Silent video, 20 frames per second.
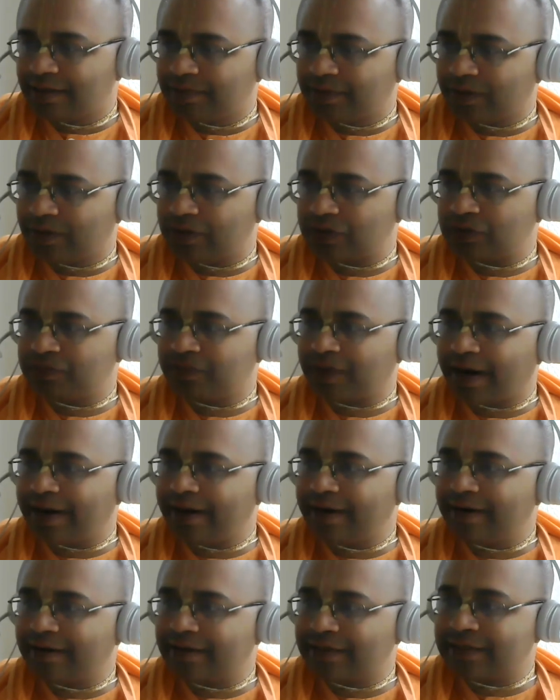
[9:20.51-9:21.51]
because
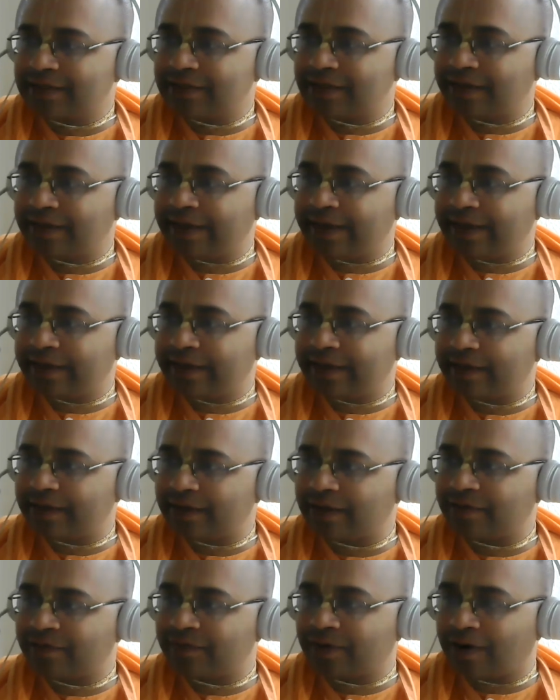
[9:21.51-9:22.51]
mind is the
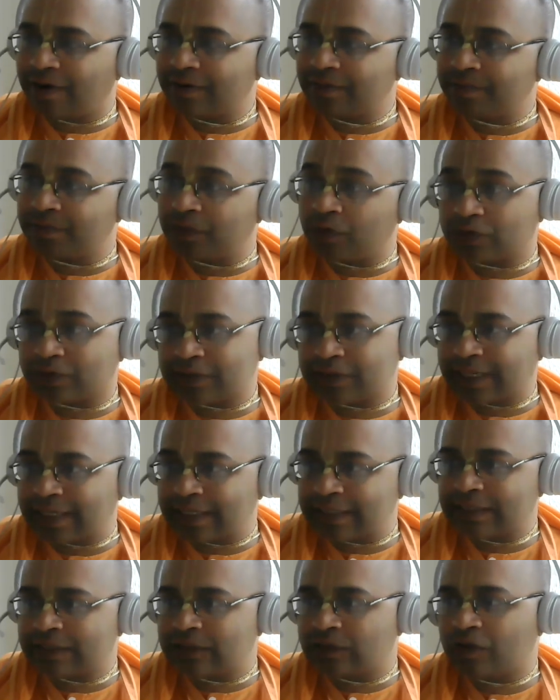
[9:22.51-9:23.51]
dictator for both
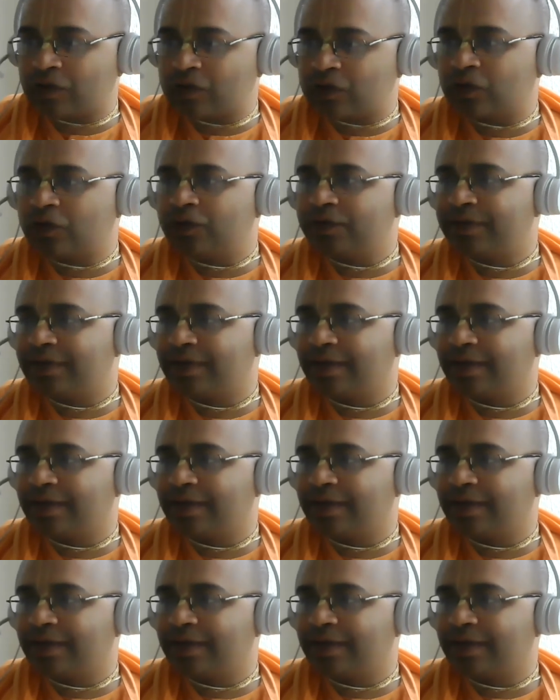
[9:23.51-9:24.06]
senses also